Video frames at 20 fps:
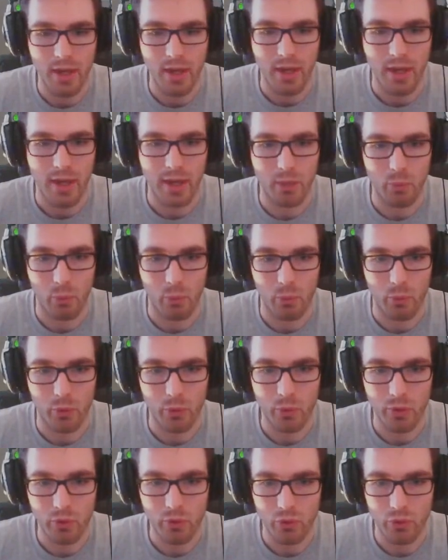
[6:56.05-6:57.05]
And what we're
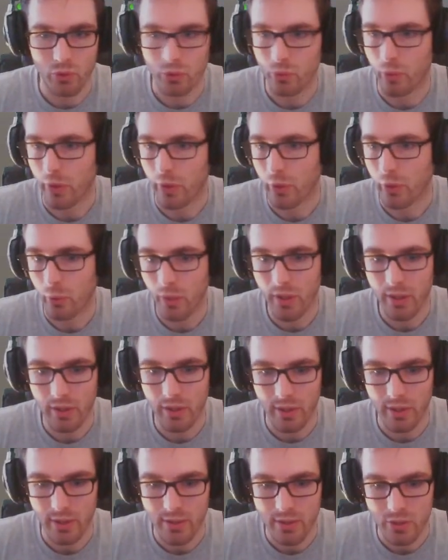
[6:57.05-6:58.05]
going to do right away
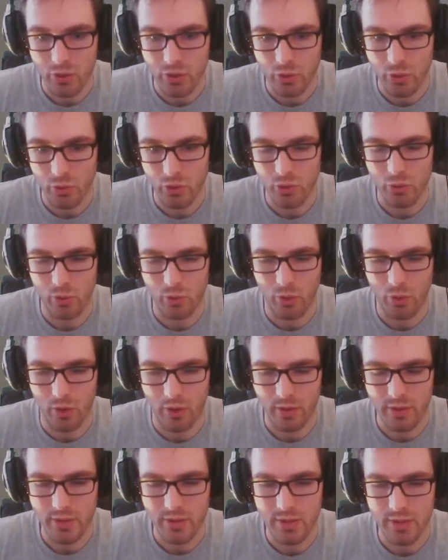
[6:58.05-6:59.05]
is go to
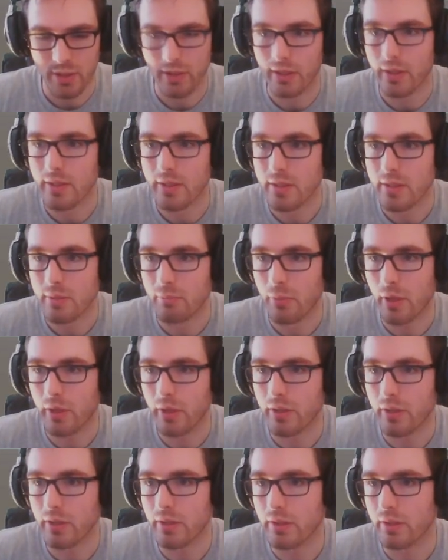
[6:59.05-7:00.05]
our site lens
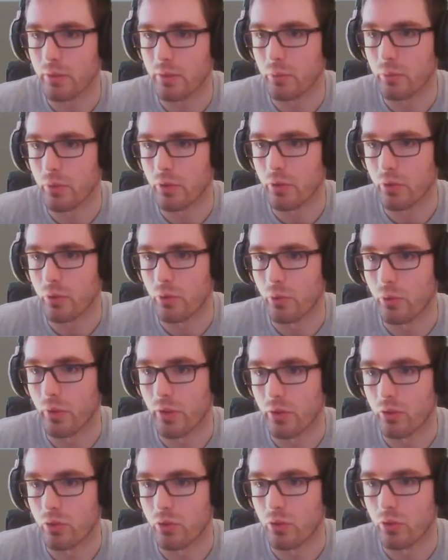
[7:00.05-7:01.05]
body, we are
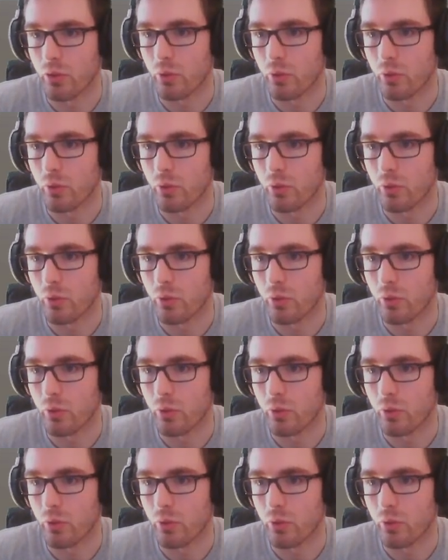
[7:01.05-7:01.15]
going to go